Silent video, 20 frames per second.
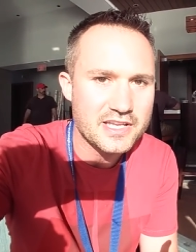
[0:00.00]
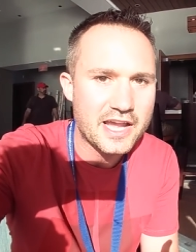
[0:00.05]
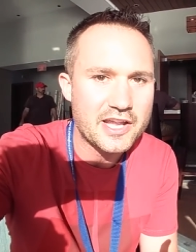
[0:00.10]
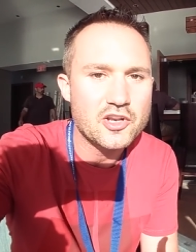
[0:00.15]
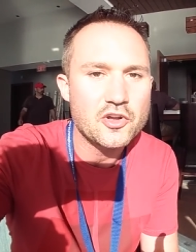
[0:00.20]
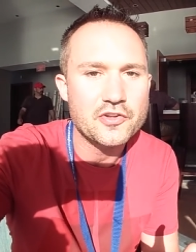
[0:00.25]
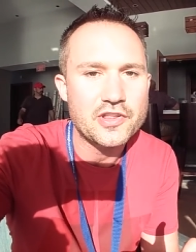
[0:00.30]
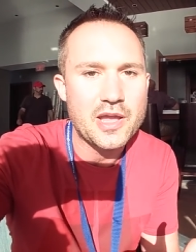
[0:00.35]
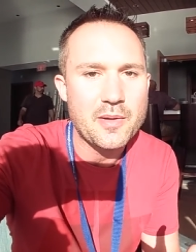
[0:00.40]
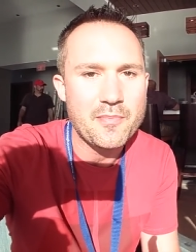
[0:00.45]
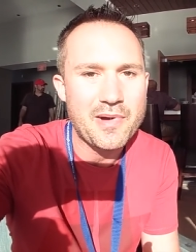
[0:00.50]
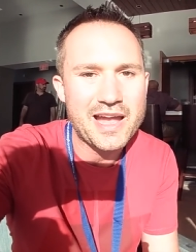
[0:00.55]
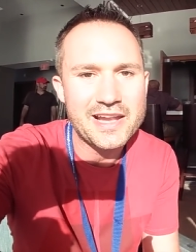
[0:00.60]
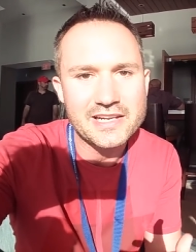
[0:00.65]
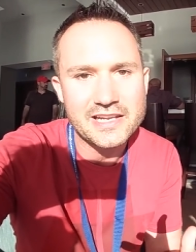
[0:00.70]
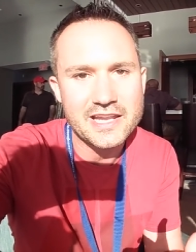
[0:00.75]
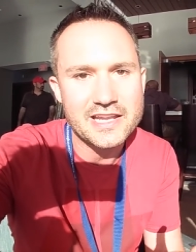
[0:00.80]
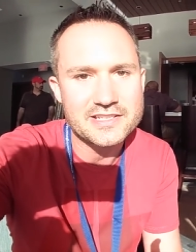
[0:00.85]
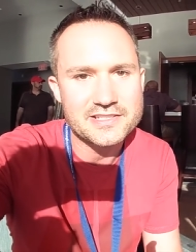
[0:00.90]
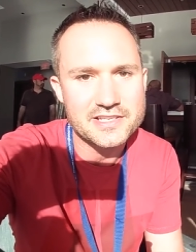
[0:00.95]
I know that my
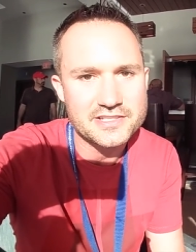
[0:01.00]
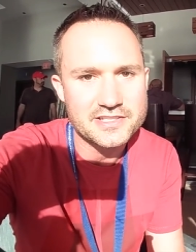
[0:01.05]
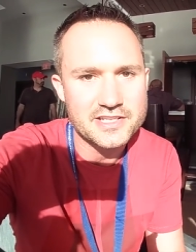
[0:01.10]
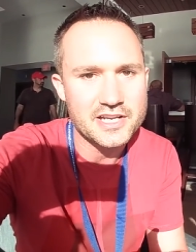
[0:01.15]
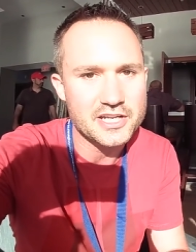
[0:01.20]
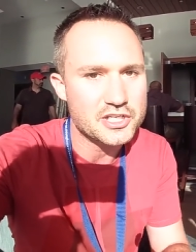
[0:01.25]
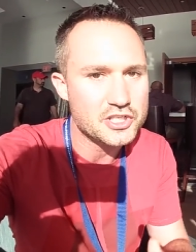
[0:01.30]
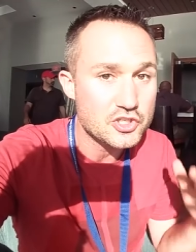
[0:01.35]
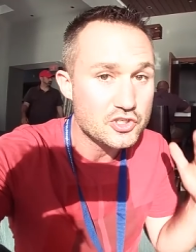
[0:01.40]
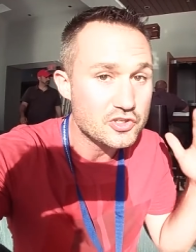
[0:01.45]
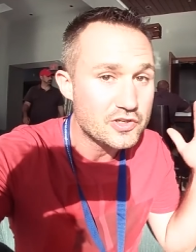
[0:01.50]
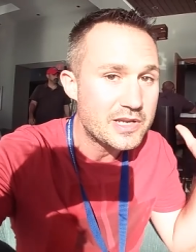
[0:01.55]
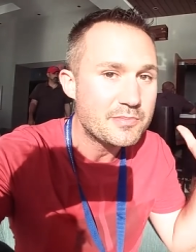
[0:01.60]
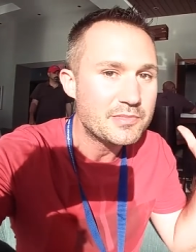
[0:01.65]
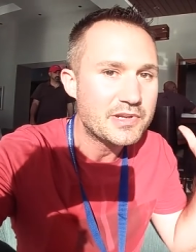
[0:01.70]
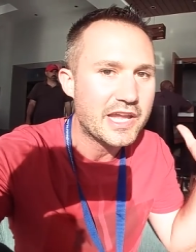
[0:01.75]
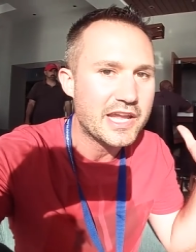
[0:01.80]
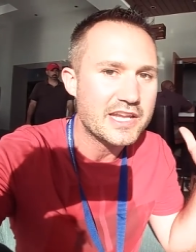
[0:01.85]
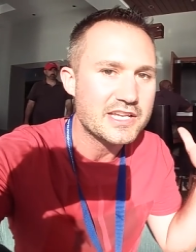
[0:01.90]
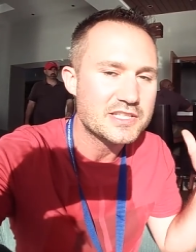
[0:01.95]
case is an extreme
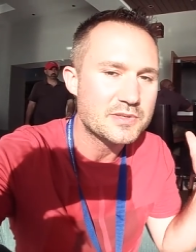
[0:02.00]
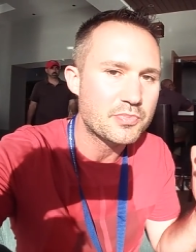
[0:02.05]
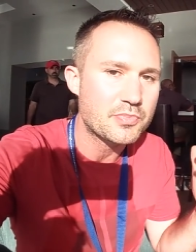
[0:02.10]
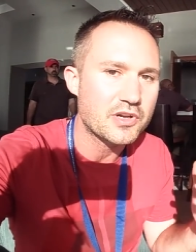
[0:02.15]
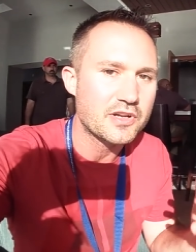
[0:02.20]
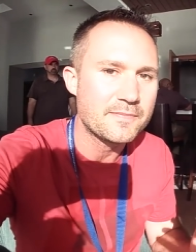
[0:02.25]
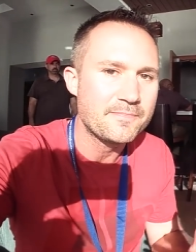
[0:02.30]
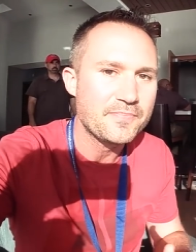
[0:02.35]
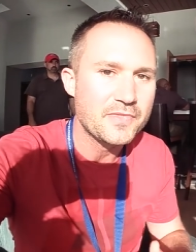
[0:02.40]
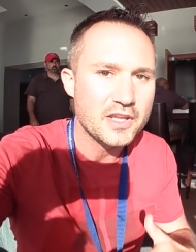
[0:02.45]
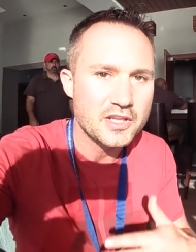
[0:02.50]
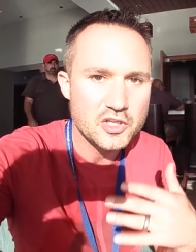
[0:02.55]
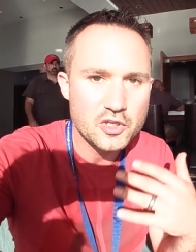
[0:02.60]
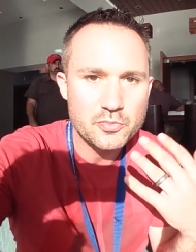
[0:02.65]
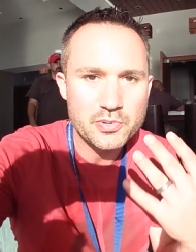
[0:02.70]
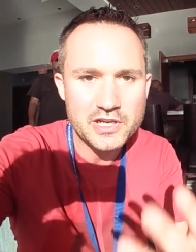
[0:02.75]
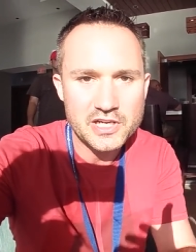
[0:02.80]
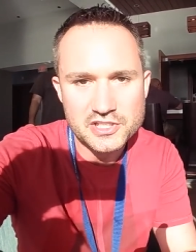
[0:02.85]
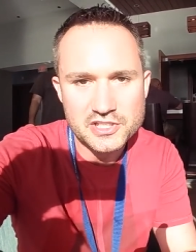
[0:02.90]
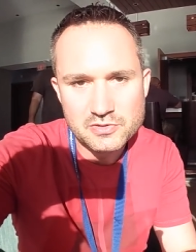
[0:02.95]
case, but
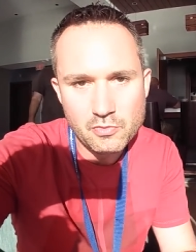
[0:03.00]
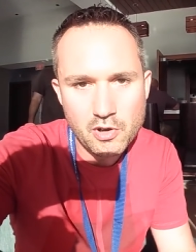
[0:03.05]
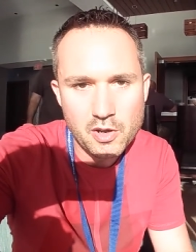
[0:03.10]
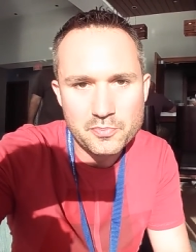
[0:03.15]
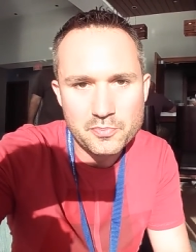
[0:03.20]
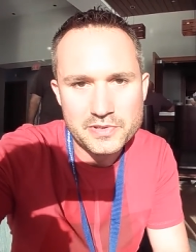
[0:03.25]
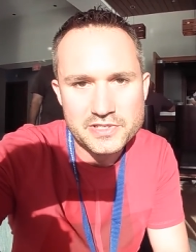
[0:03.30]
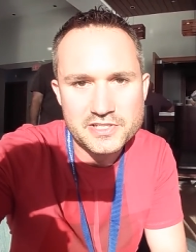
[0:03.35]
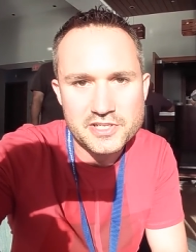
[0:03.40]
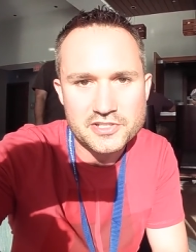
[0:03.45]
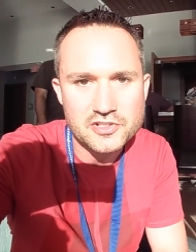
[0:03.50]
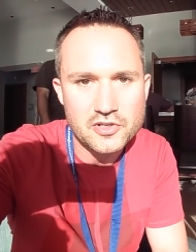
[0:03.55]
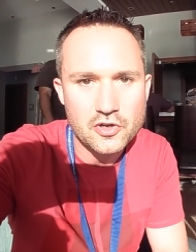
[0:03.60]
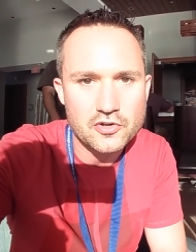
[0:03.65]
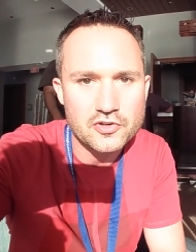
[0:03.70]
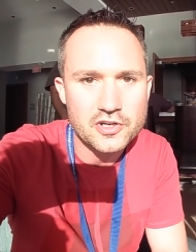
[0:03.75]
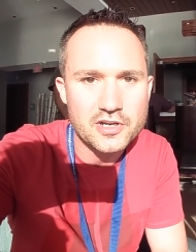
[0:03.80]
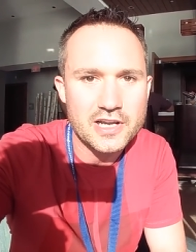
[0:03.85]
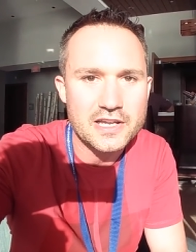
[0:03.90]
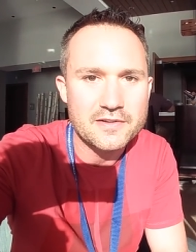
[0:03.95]
you being a small business
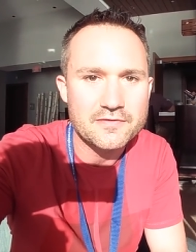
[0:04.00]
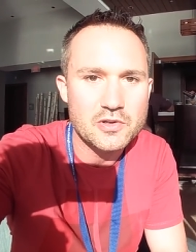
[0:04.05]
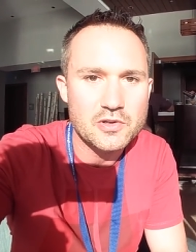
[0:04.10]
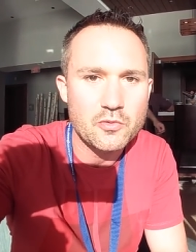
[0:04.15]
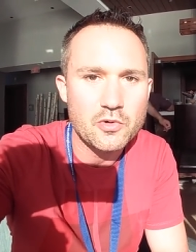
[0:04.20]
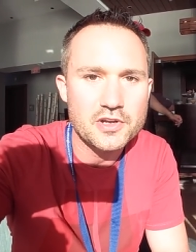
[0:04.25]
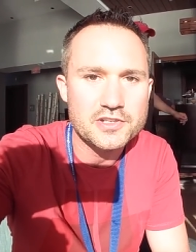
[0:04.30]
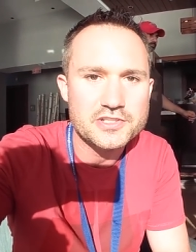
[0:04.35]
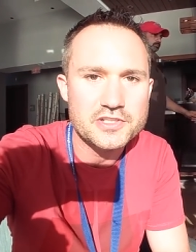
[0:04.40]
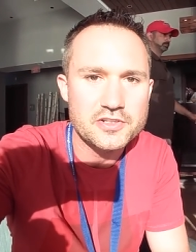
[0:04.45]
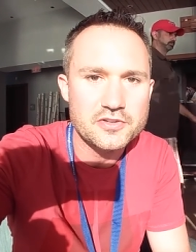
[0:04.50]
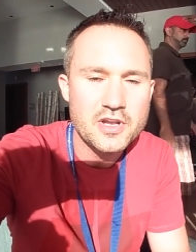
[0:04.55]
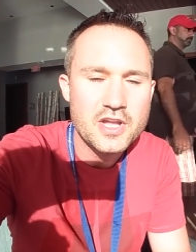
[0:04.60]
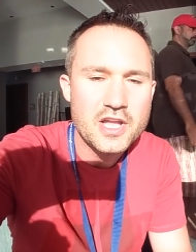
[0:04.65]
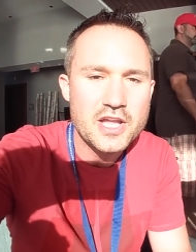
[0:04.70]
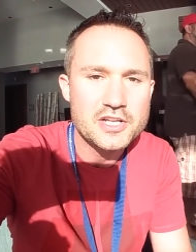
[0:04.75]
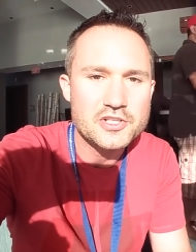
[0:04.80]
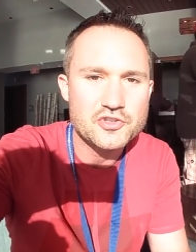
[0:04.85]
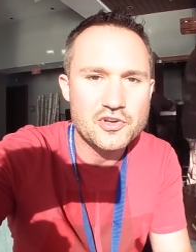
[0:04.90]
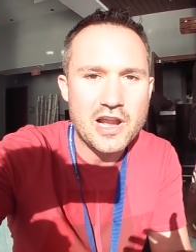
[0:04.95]
owner, if you want to
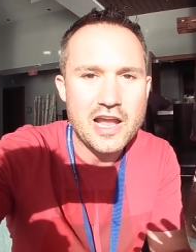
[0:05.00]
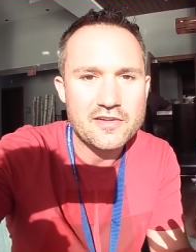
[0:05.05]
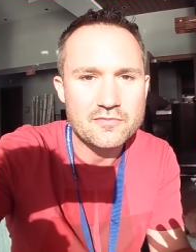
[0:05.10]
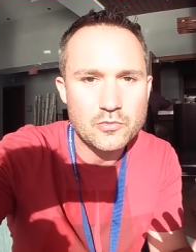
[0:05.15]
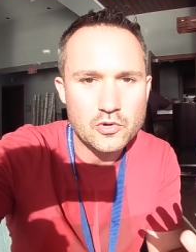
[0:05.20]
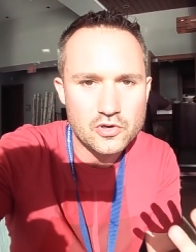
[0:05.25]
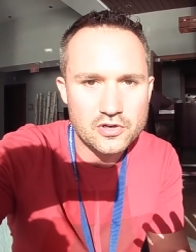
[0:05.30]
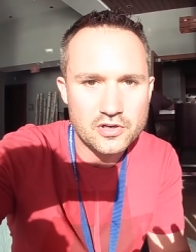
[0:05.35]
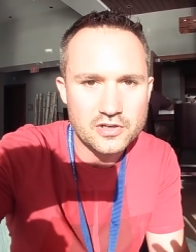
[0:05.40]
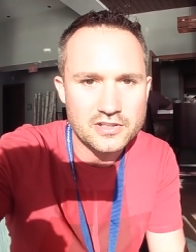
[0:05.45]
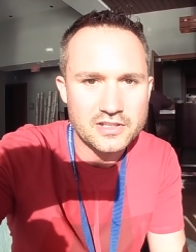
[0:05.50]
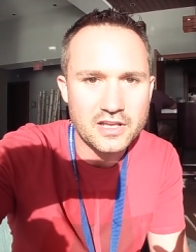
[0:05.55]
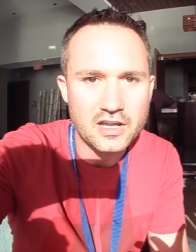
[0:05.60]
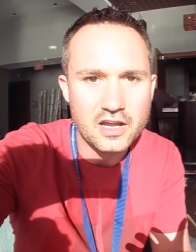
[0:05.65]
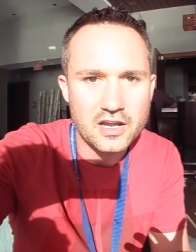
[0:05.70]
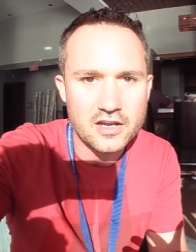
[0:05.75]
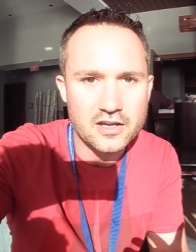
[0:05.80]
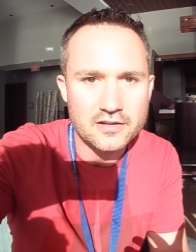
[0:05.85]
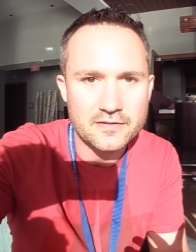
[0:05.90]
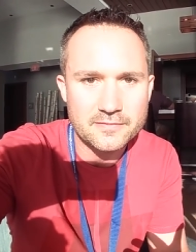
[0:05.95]
drive more,
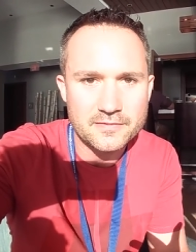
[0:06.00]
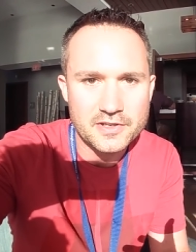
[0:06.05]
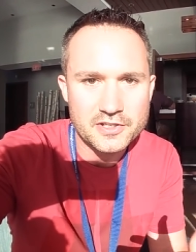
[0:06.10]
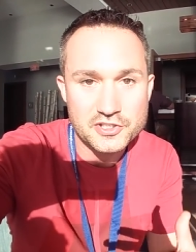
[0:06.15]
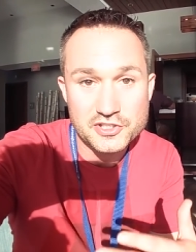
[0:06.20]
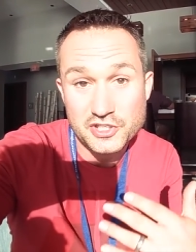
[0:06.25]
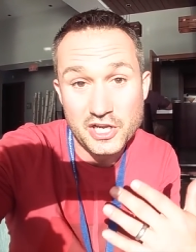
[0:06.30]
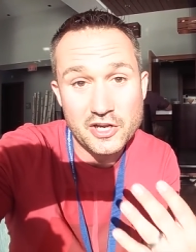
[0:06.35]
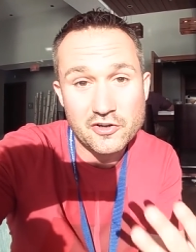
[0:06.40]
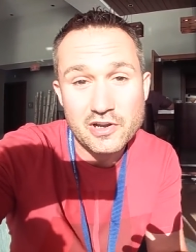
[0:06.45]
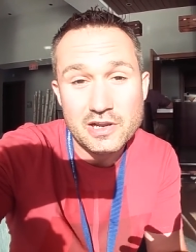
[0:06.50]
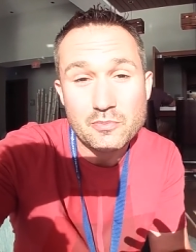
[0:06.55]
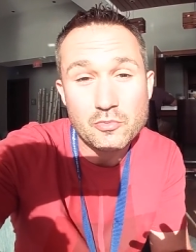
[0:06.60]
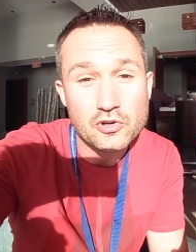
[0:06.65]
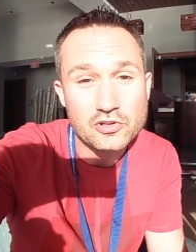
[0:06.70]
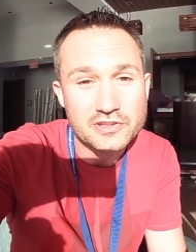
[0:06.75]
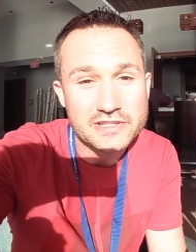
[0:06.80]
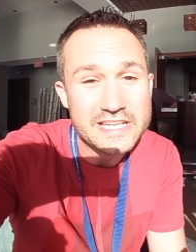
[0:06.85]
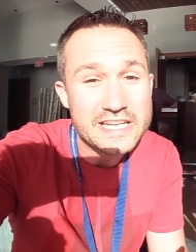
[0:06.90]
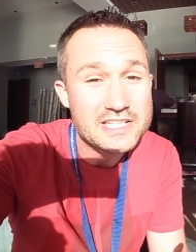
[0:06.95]
uh, generate
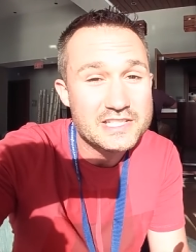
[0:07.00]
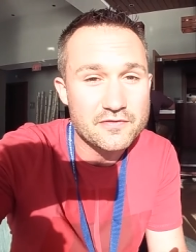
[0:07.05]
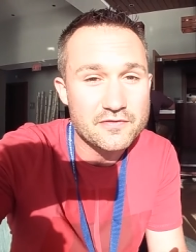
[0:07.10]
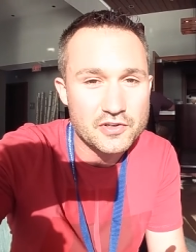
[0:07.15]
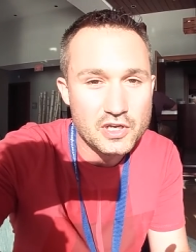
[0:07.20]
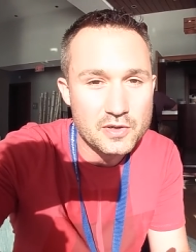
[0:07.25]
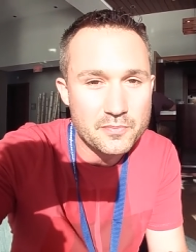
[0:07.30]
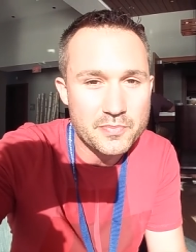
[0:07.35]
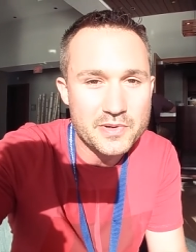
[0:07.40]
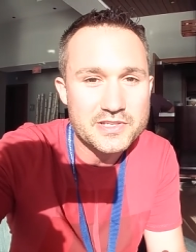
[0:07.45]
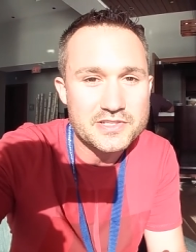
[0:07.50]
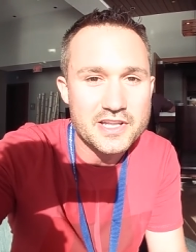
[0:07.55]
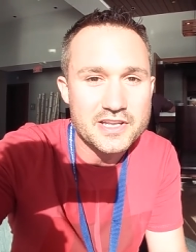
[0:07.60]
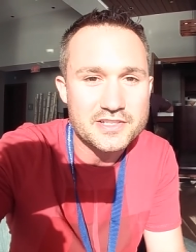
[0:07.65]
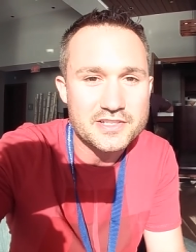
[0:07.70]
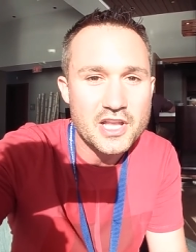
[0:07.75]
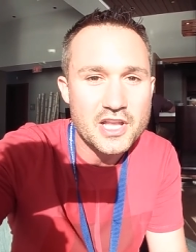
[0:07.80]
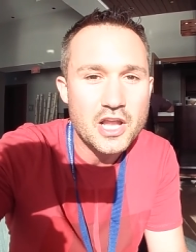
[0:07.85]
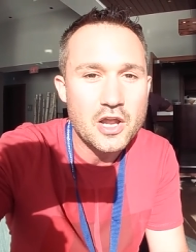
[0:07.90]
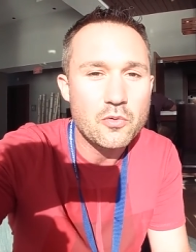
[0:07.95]
more leads for your
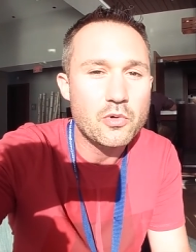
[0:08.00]
business,